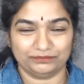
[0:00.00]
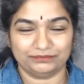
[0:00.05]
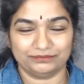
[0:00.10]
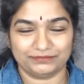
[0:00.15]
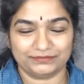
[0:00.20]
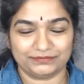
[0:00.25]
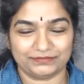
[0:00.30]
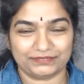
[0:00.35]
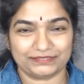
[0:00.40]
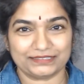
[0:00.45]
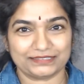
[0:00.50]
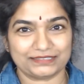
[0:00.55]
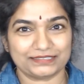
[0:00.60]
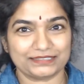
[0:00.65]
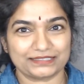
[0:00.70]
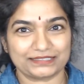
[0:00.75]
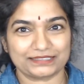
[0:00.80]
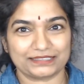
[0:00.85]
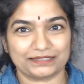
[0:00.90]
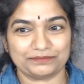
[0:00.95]
this is
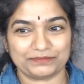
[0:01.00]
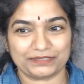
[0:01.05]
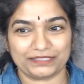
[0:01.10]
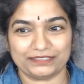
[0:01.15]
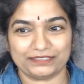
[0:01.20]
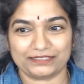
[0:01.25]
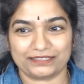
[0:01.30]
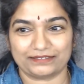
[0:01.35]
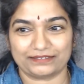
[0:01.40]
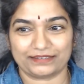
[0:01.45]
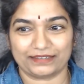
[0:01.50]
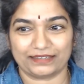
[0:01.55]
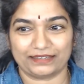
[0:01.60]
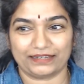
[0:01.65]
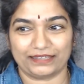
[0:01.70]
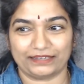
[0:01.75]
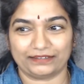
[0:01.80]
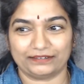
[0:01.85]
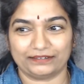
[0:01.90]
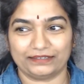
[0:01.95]
something, she said,
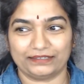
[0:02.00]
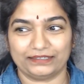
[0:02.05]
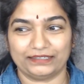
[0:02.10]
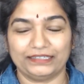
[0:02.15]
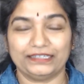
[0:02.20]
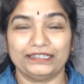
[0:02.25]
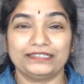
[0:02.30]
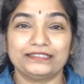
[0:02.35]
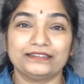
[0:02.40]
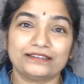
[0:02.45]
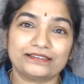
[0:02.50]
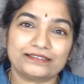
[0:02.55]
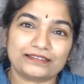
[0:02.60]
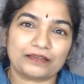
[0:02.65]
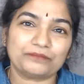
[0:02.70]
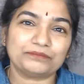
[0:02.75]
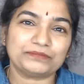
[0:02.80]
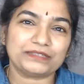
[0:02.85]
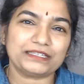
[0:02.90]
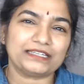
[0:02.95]
like, it is
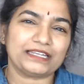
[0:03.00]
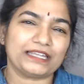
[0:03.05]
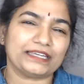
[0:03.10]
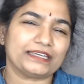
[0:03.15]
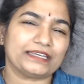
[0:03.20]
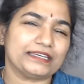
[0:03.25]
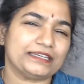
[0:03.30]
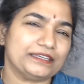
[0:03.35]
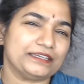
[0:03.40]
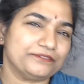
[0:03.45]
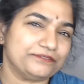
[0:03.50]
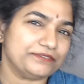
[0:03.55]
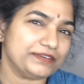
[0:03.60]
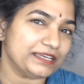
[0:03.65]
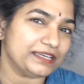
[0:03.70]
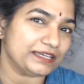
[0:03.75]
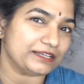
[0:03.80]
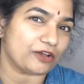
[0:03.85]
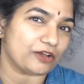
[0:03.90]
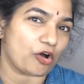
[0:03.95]
something like giving an
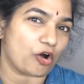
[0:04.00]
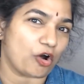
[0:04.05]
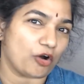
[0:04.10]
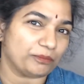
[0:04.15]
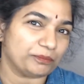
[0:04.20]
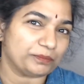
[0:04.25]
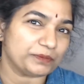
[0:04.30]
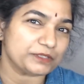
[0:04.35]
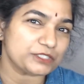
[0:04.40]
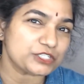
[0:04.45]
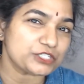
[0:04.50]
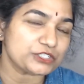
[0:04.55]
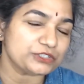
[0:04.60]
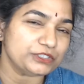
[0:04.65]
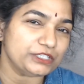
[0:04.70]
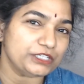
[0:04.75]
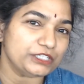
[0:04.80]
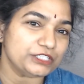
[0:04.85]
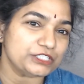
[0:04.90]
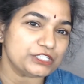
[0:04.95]

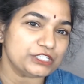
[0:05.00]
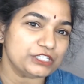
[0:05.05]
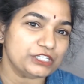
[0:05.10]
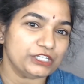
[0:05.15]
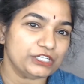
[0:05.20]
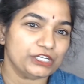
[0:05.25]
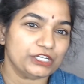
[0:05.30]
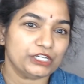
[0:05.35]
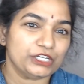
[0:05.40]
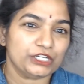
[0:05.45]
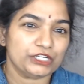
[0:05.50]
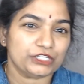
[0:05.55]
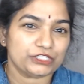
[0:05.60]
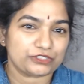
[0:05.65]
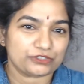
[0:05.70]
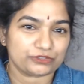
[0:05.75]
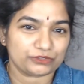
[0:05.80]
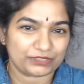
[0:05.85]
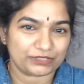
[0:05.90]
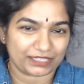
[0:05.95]
opportunity to
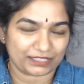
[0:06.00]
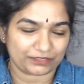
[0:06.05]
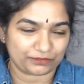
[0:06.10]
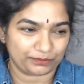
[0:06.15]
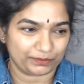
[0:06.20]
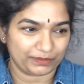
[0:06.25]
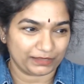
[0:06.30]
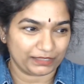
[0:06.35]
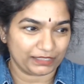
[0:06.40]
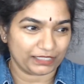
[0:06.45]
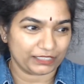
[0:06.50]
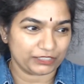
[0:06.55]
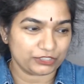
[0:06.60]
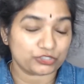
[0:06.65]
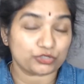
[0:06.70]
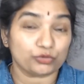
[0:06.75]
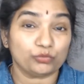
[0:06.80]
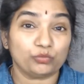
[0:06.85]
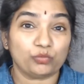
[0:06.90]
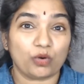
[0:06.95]
that villain to
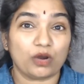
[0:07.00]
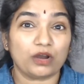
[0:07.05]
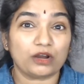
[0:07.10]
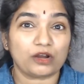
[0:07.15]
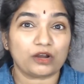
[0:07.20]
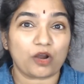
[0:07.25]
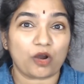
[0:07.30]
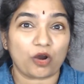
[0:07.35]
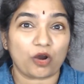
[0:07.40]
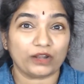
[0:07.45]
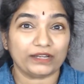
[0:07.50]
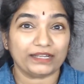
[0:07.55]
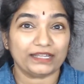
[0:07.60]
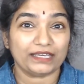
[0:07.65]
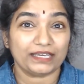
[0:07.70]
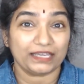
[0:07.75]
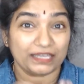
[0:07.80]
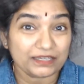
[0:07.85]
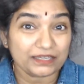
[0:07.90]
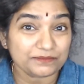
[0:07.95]
work on
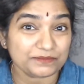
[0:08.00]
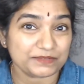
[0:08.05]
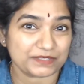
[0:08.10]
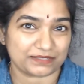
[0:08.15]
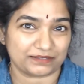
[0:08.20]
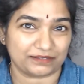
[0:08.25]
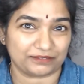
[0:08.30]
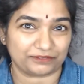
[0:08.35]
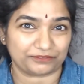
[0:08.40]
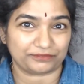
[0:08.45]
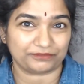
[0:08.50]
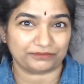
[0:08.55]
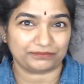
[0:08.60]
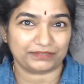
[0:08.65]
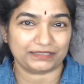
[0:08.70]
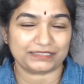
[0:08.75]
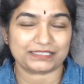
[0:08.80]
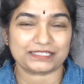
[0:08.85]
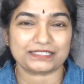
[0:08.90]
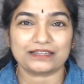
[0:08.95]
himself. It's
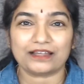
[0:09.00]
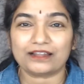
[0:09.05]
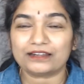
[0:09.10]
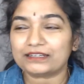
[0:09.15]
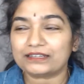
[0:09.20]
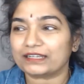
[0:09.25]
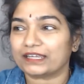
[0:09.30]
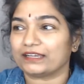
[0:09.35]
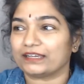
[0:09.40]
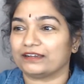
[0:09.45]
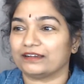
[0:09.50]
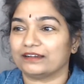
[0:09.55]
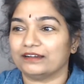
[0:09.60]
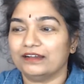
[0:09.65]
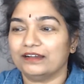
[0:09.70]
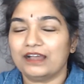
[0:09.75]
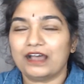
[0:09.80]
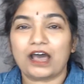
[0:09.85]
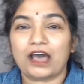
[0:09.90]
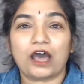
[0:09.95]
not like a
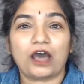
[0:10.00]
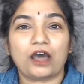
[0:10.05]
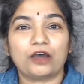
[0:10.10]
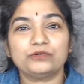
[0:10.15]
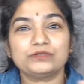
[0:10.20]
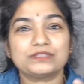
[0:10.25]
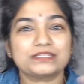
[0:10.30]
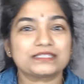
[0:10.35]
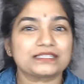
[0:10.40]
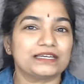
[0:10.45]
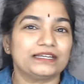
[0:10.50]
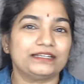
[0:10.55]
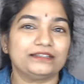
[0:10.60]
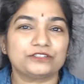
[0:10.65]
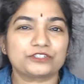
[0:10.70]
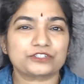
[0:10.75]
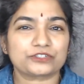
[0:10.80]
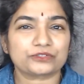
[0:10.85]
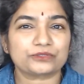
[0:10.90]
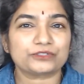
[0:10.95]
outside
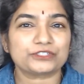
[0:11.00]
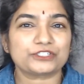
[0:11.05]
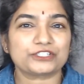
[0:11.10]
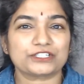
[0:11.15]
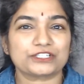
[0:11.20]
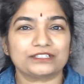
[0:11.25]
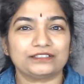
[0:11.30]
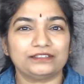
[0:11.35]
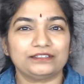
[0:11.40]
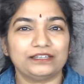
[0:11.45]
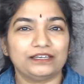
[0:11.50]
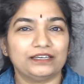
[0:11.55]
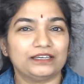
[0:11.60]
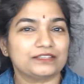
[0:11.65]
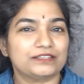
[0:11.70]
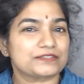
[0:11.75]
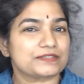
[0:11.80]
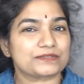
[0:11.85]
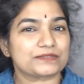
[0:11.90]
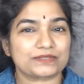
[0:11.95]
social
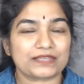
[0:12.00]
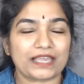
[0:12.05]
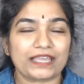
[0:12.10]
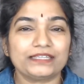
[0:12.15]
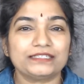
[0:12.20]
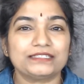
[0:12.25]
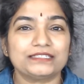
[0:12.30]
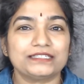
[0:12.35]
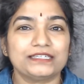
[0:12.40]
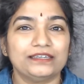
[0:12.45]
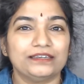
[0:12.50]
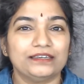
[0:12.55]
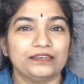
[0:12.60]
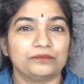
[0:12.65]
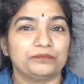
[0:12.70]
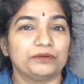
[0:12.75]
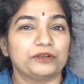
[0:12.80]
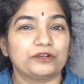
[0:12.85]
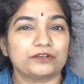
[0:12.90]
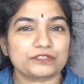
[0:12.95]
society,
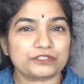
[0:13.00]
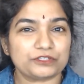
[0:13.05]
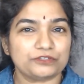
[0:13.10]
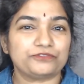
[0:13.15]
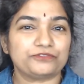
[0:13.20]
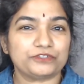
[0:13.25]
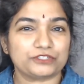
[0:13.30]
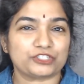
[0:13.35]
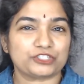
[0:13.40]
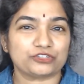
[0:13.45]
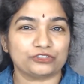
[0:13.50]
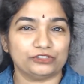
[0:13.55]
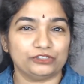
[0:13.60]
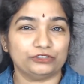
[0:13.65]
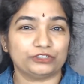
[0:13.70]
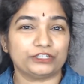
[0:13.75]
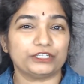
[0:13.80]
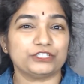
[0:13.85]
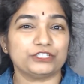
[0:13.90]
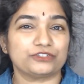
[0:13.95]
because if you look
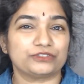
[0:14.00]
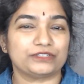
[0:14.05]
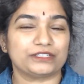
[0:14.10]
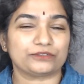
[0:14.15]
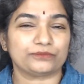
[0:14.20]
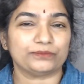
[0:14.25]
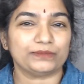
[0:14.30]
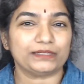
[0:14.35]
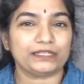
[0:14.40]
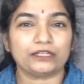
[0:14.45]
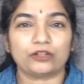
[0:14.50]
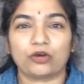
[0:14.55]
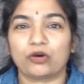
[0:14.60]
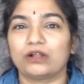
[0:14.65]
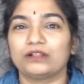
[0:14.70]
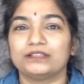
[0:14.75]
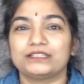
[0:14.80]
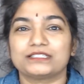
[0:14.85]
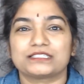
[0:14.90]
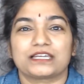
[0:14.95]
into that villain all the
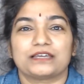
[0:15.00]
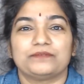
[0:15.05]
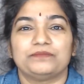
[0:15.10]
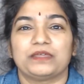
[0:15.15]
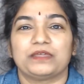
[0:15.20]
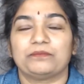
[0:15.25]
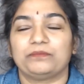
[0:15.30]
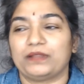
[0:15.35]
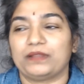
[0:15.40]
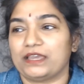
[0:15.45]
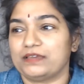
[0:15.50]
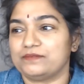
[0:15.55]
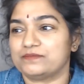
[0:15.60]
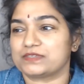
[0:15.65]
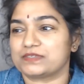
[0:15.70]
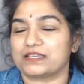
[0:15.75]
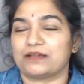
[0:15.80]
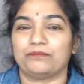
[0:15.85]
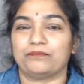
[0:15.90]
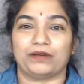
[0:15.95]
time, they blame
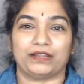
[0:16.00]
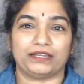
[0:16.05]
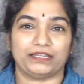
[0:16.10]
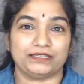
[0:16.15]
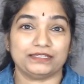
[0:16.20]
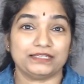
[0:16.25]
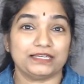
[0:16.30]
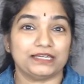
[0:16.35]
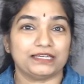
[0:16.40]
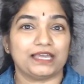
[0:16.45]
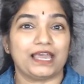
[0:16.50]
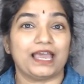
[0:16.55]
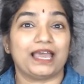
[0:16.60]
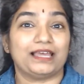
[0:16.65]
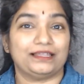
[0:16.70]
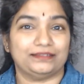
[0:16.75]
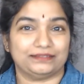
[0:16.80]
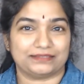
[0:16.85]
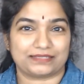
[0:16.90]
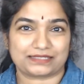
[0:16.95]
somebody
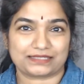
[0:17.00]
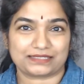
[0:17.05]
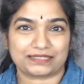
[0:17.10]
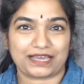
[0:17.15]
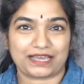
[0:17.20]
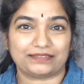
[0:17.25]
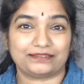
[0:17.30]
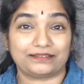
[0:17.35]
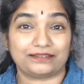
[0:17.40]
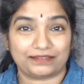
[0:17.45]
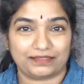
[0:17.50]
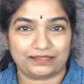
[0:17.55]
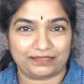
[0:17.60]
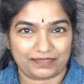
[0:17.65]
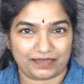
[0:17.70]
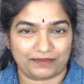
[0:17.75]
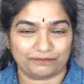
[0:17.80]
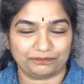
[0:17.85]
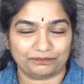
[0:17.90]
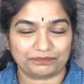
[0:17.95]
else other than
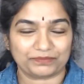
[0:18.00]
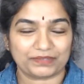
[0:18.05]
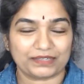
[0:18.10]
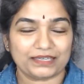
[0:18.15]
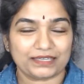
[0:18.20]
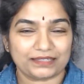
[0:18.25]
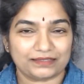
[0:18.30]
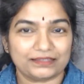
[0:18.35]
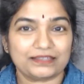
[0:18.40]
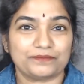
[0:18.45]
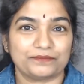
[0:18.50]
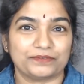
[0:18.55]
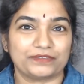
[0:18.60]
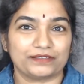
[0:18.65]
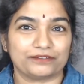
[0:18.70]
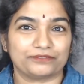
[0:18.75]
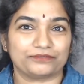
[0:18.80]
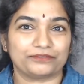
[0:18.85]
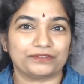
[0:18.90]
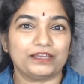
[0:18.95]
themselves.
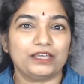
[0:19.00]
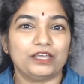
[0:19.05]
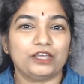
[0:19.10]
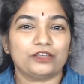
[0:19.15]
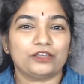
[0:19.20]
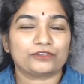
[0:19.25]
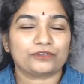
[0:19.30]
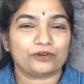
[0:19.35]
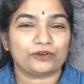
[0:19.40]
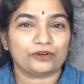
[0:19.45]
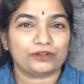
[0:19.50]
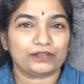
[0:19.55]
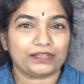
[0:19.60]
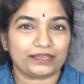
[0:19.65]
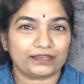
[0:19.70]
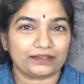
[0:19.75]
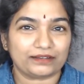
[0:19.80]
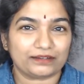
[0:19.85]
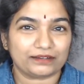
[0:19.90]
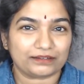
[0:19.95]
So like
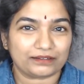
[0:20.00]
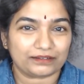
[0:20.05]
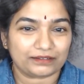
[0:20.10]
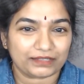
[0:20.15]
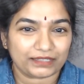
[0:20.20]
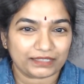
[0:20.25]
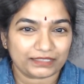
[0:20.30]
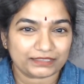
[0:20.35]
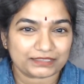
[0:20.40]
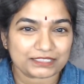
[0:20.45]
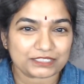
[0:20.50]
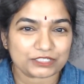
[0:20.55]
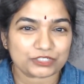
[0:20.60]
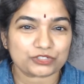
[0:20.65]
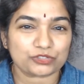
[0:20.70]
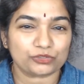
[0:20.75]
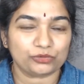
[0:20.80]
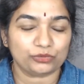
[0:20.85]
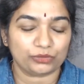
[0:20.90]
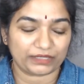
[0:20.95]
it is
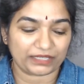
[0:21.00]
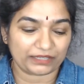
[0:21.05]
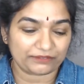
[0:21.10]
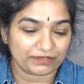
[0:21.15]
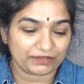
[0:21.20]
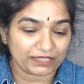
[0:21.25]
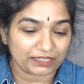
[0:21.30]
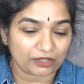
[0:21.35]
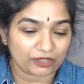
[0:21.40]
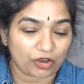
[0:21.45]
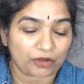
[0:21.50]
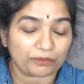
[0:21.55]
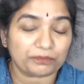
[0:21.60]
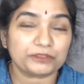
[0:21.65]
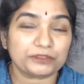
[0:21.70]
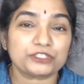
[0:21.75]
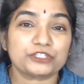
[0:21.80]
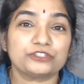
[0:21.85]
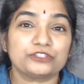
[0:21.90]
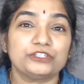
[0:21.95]
to giving an
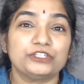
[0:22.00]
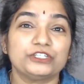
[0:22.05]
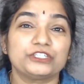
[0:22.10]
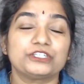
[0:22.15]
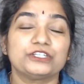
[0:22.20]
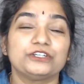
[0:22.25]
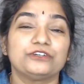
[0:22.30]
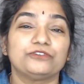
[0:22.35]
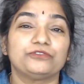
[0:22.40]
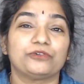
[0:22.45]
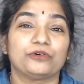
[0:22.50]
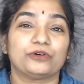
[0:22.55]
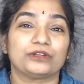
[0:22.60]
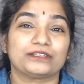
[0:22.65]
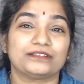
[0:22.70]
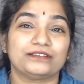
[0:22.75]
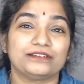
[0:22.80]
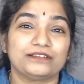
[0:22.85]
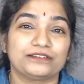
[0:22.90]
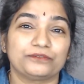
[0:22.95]
opportunity for
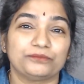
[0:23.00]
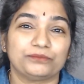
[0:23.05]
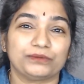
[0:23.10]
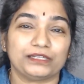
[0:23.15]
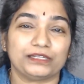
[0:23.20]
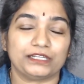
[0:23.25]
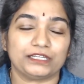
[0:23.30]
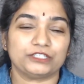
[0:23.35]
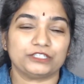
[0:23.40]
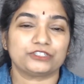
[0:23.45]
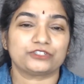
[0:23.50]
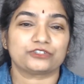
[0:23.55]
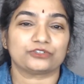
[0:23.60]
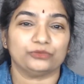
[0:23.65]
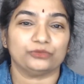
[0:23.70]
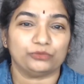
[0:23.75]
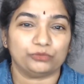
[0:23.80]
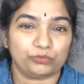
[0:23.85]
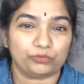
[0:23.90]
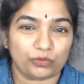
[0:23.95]
this villain to
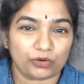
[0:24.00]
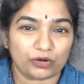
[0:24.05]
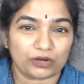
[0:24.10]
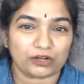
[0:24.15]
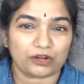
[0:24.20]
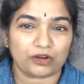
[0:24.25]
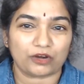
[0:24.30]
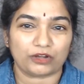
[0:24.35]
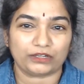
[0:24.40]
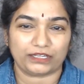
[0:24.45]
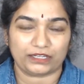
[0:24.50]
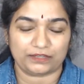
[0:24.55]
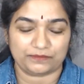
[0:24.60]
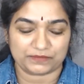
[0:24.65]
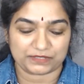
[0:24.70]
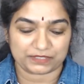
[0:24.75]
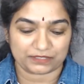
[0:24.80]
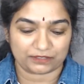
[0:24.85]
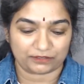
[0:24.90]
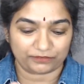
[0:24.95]
work on
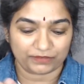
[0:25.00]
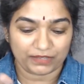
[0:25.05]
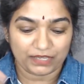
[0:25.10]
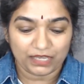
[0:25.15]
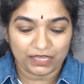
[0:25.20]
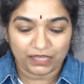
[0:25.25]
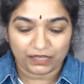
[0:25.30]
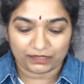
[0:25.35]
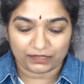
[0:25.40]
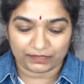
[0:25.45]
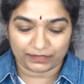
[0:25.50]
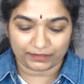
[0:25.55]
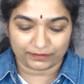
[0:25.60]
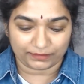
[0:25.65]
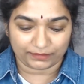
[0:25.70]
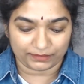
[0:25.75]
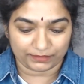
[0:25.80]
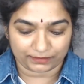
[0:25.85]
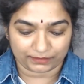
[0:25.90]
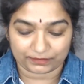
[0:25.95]
himself, like in
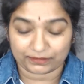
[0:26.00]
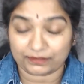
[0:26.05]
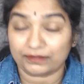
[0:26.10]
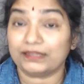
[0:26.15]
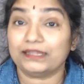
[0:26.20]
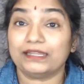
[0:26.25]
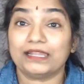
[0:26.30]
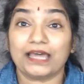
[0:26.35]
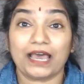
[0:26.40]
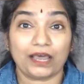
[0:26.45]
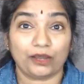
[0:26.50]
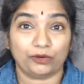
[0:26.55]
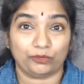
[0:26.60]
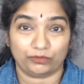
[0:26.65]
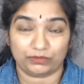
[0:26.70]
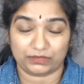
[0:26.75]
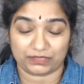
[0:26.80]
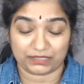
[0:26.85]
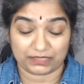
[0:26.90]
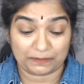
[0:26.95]
a love,
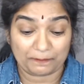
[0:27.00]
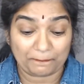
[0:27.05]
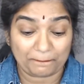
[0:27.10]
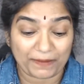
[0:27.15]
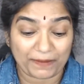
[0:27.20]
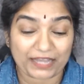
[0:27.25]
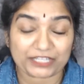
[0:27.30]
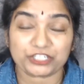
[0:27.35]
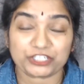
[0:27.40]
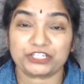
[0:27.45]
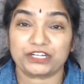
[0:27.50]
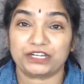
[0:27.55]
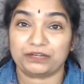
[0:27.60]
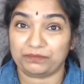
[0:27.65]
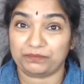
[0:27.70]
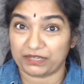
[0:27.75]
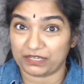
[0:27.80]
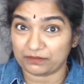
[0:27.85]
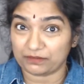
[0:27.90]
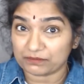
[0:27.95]
compassionate,
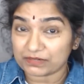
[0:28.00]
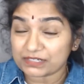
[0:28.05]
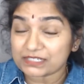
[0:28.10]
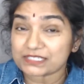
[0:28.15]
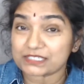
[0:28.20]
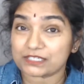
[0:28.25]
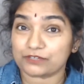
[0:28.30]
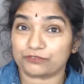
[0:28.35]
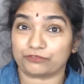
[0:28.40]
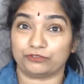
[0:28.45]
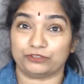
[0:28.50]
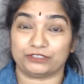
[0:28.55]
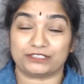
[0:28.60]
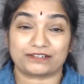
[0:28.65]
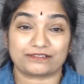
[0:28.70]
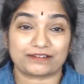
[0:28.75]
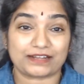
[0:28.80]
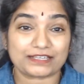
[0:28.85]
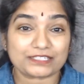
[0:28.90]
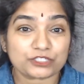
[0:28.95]
being merciful,
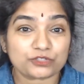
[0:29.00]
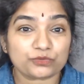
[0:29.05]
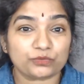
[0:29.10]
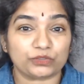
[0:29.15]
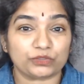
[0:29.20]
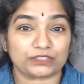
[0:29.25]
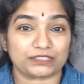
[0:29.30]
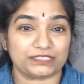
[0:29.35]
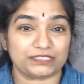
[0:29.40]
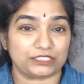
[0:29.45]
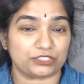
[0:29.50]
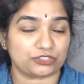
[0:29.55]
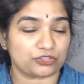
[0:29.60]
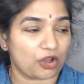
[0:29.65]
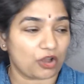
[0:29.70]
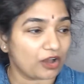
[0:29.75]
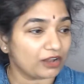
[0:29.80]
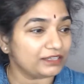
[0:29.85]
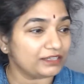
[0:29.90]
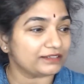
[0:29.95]
trustworthy,
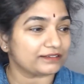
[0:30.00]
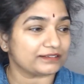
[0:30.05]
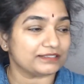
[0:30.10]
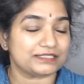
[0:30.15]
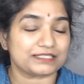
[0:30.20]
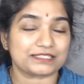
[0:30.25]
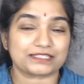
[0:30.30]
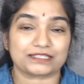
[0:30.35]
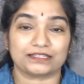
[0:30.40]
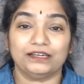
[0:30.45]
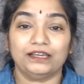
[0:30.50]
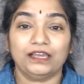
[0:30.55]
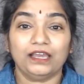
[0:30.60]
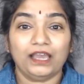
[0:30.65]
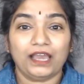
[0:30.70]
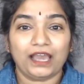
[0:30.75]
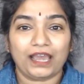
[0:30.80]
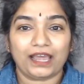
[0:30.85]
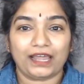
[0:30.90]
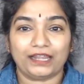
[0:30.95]
tolerance,
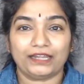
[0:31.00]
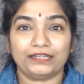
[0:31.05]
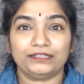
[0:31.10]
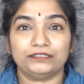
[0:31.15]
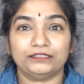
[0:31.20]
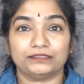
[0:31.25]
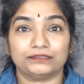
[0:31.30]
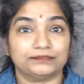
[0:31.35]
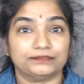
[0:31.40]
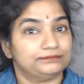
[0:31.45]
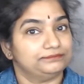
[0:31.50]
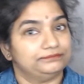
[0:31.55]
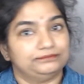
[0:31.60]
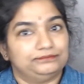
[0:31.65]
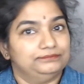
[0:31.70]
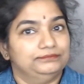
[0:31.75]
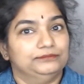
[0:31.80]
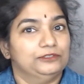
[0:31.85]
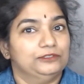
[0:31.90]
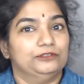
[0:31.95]
and
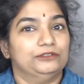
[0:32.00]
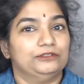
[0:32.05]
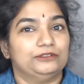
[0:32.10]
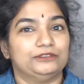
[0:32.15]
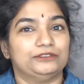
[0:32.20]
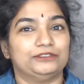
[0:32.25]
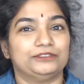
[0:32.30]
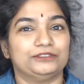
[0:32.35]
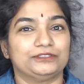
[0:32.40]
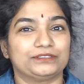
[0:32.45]
more